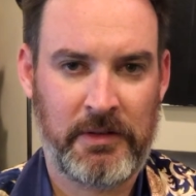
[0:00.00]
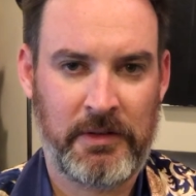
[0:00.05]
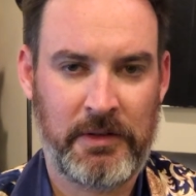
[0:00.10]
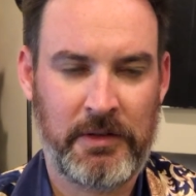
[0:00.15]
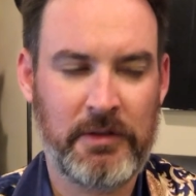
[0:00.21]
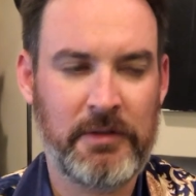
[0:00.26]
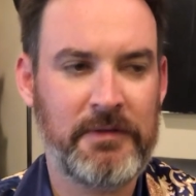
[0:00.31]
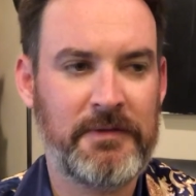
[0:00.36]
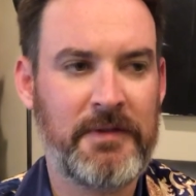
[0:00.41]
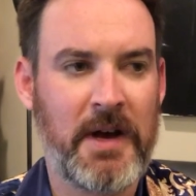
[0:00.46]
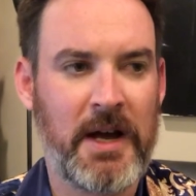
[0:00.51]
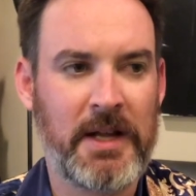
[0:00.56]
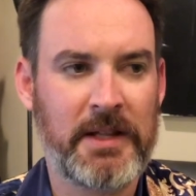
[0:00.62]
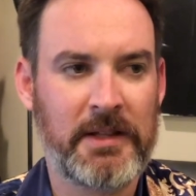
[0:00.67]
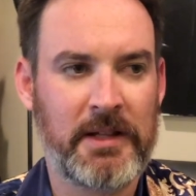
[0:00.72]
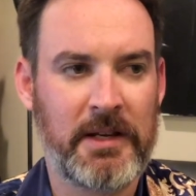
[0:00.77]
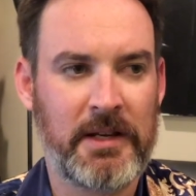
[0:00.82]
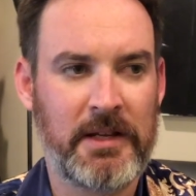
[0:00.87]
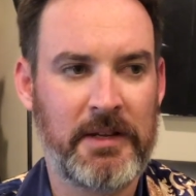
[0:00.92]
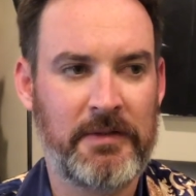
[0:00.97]
You'll
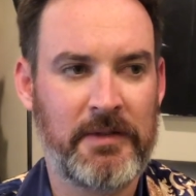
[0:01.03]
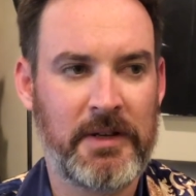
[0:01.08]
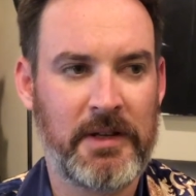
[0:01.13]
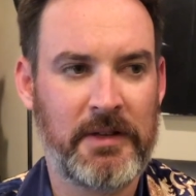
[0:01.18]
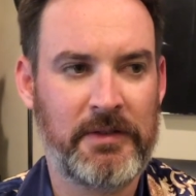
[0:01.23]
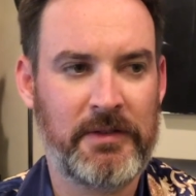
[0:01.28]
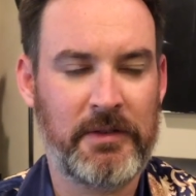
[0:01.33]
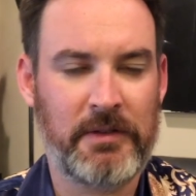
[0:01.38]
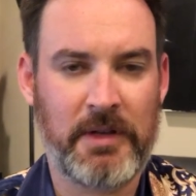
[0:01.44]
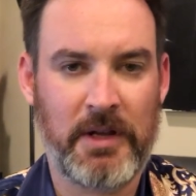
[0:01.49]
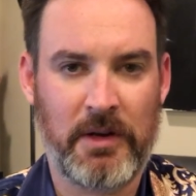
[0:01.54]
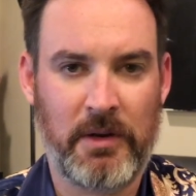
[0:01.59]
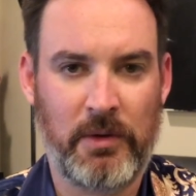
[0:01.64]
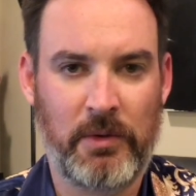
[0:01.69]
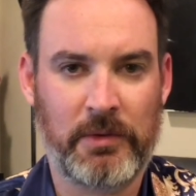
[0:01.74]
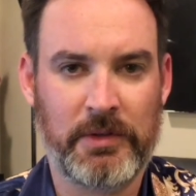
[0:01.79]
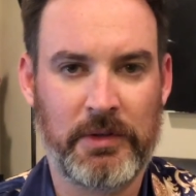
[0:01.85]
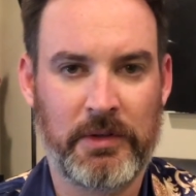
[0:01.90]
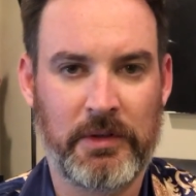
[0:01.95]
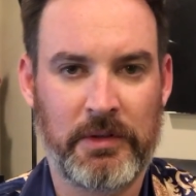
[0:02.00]
find that even as you get
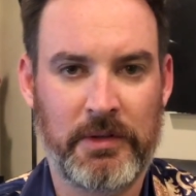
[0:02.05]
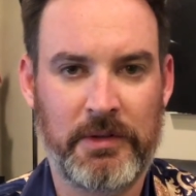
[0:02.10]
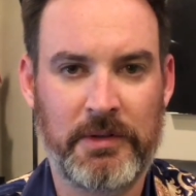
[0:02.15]
older,